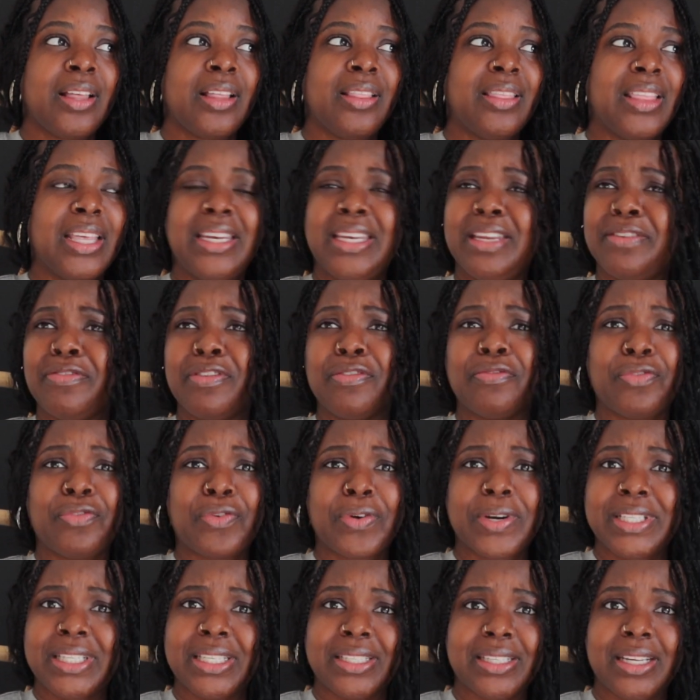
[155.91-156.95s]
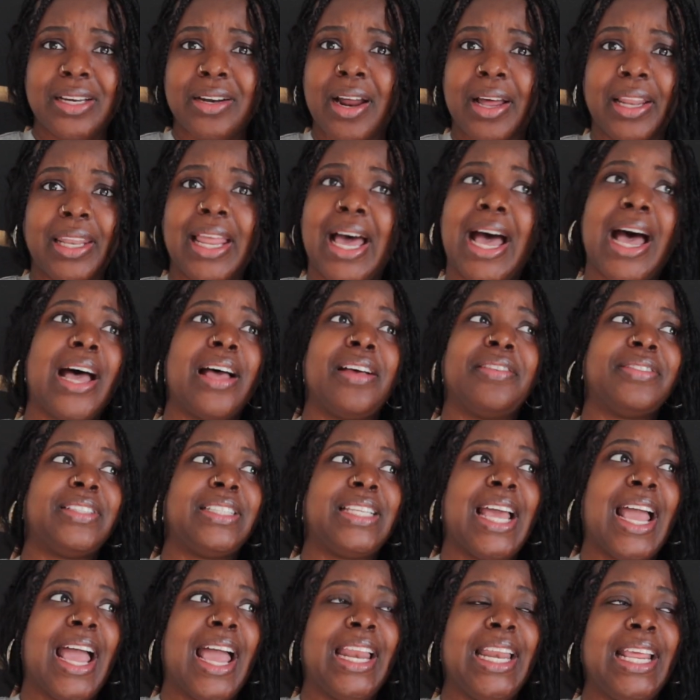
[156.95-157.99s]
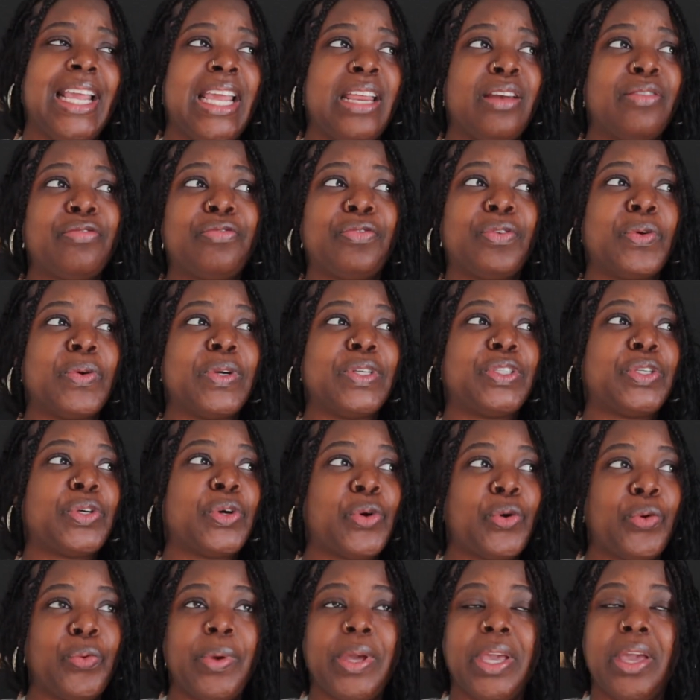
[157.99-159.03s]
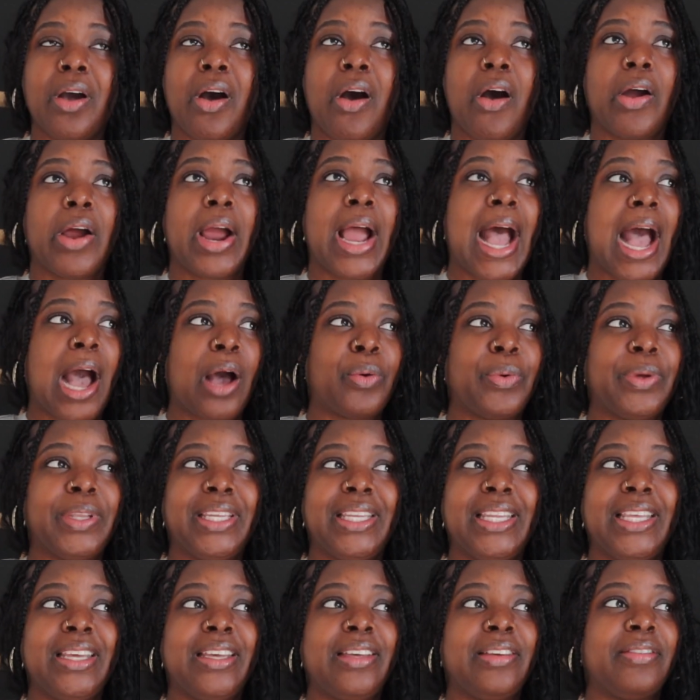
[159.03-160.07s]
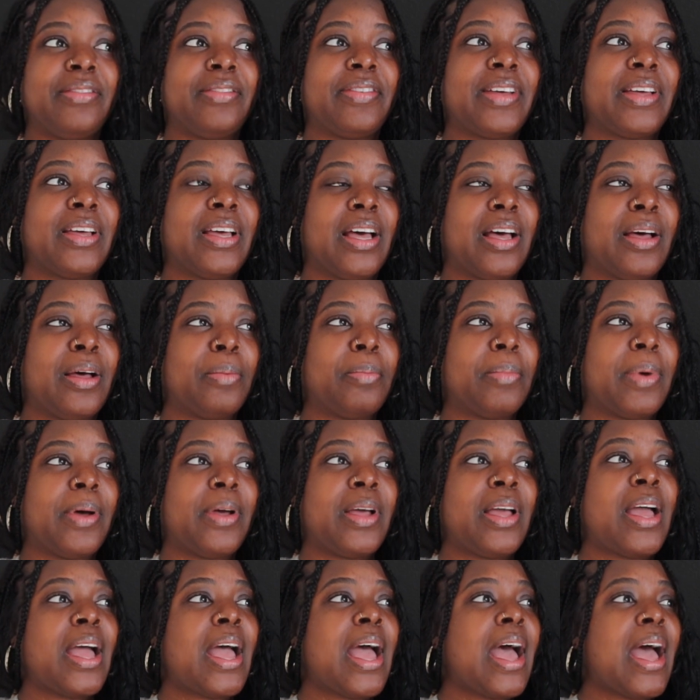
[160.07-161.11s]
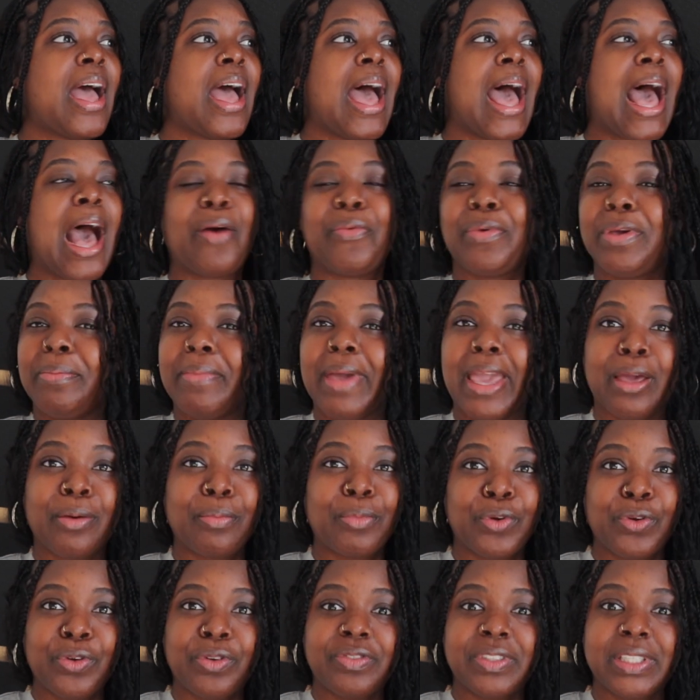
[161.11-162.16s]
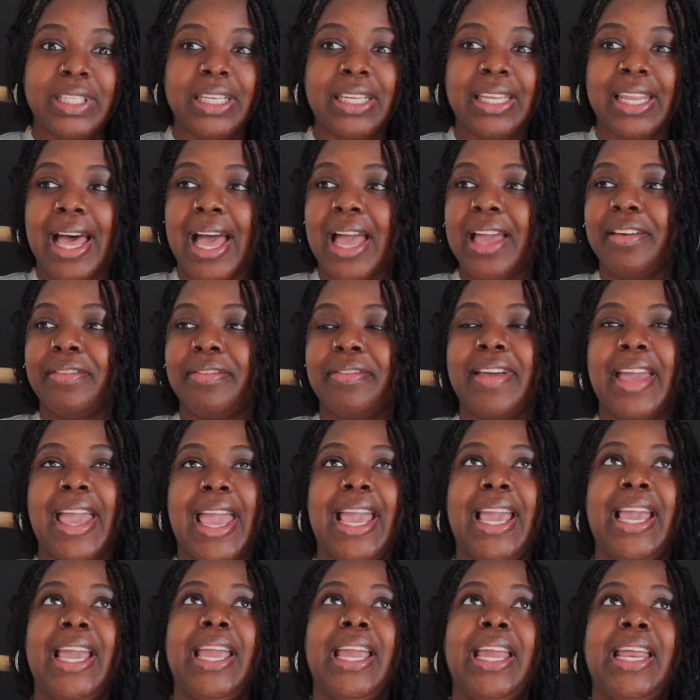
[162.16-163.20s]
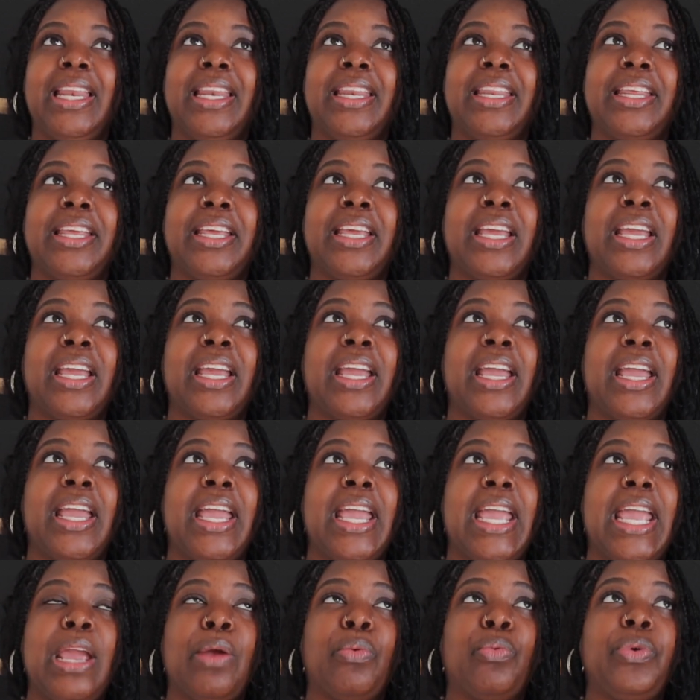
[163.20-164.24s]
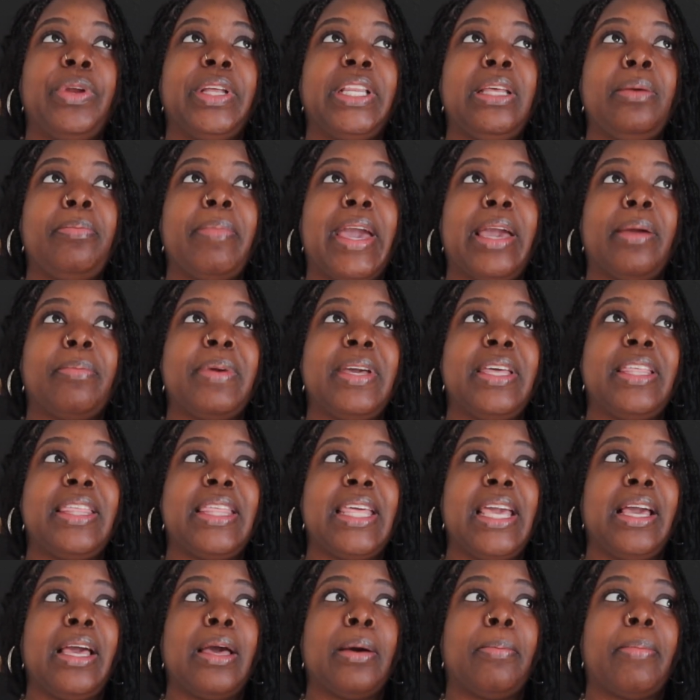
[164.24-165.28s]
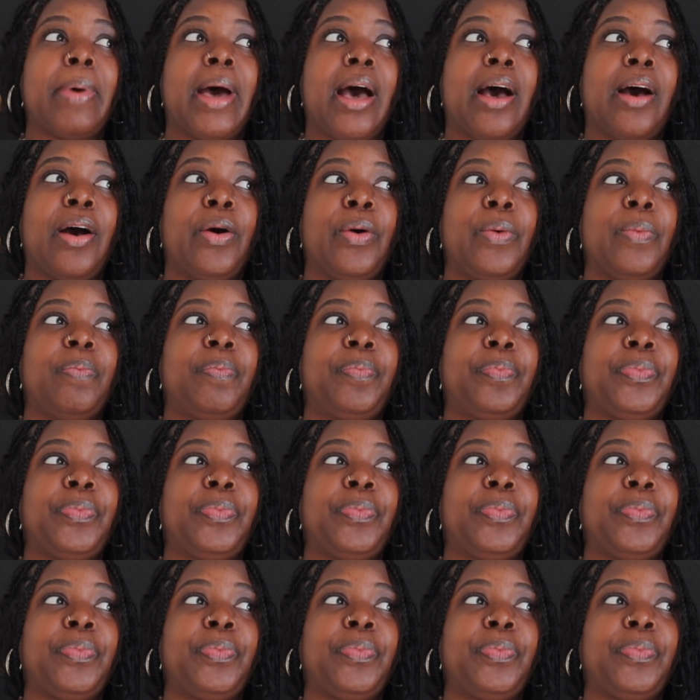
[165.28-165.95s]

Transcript: the different voices in our lives that influence who we are, how we live, how we make moves in life. And it really made me think about